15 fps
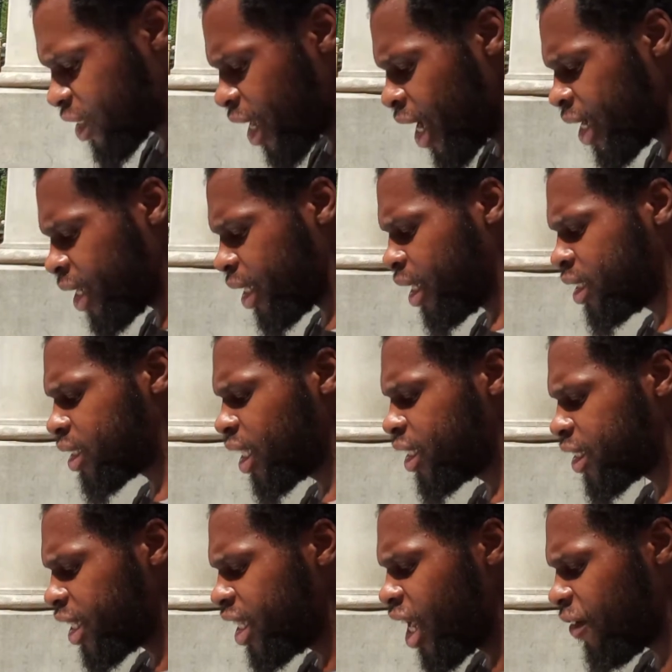8, it
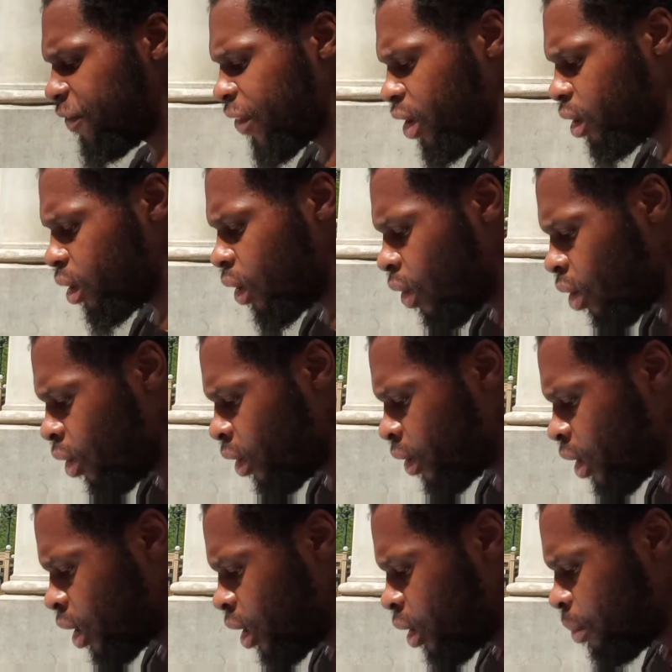says, ye that fear the
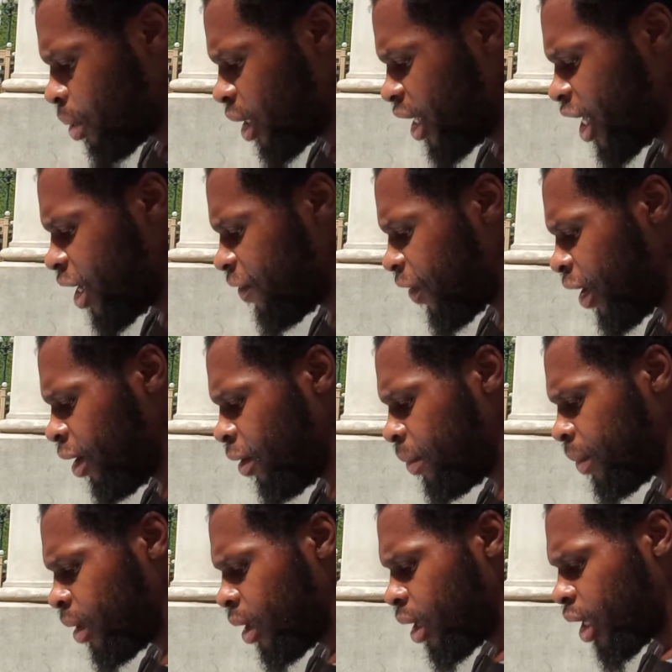Lord, believe him,